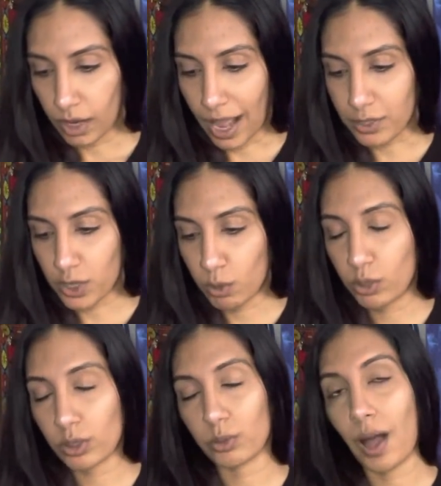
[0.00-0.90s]
As you
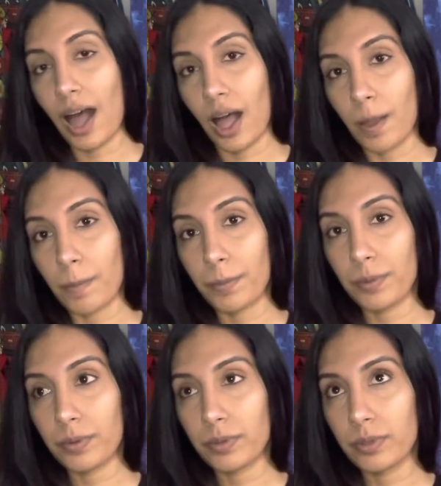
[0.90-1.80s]
grew up,
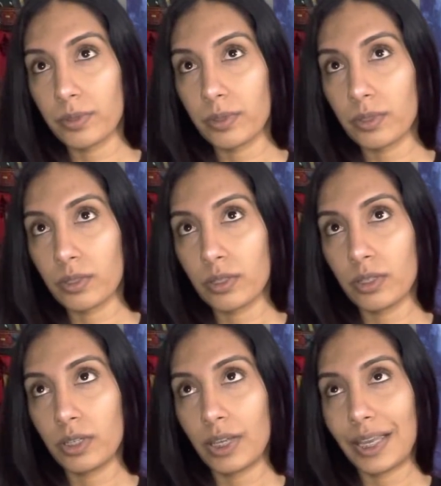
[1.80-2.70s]

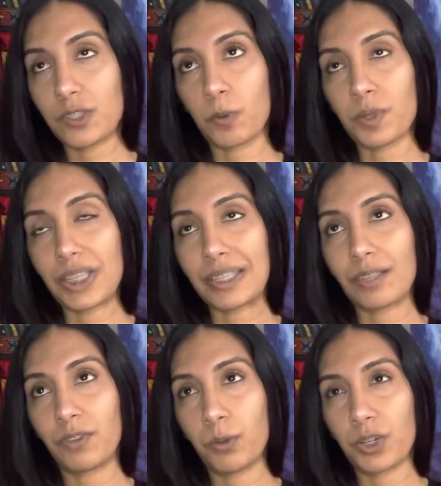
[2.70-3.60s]
it's almost as
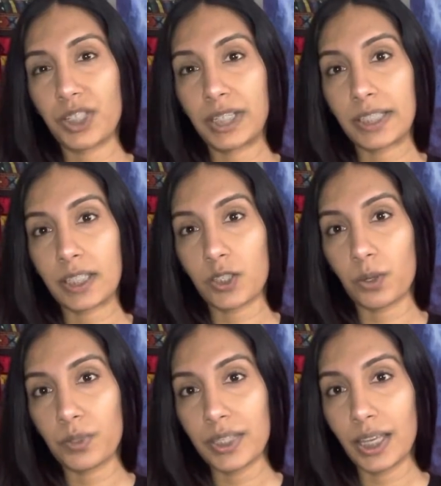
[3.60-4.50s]
if you were
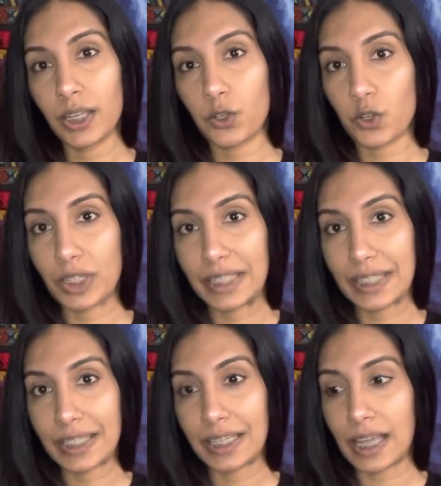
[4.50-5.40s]
disassociated or
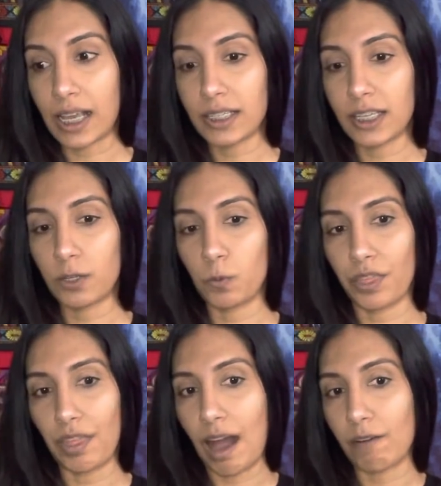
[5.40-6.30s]
disconnected
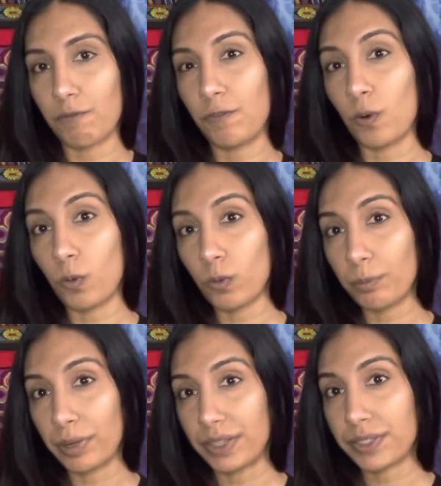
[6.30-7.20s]
with that full
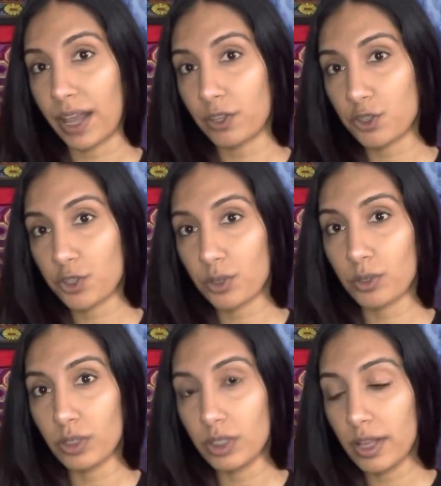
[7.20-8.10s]

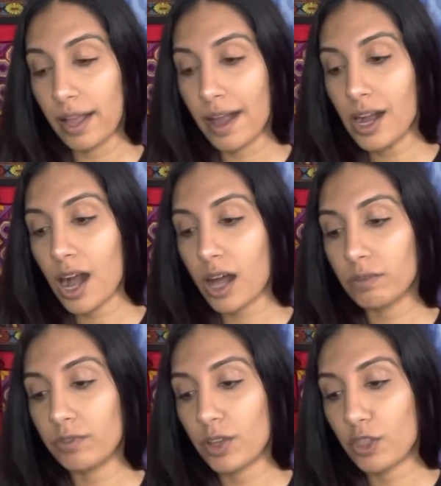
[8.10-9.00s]
potential
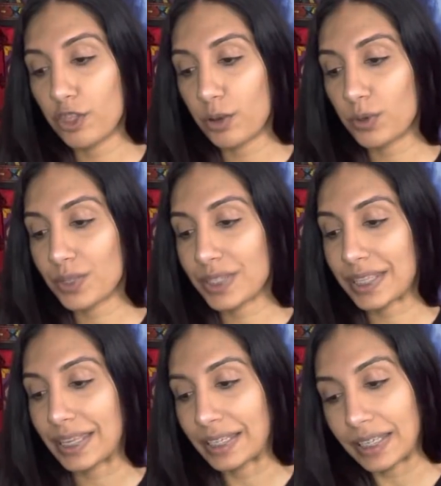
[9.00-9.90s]
of those
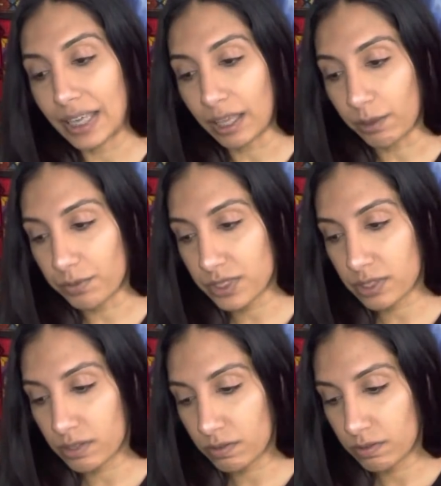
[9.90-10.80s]
gifts.